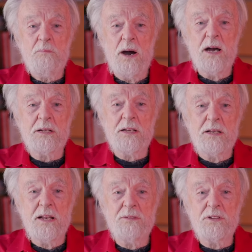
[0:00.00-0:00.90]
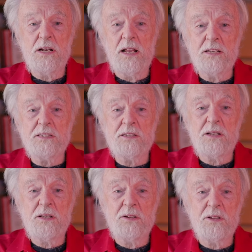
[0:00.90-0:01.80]
But nevertheless,
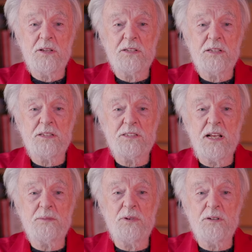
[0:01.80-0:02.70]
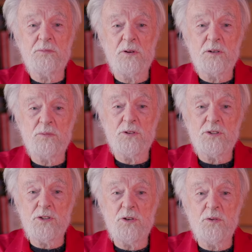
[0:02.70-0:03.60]
the settlement of World War
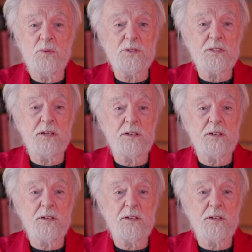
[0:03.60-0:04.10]
II was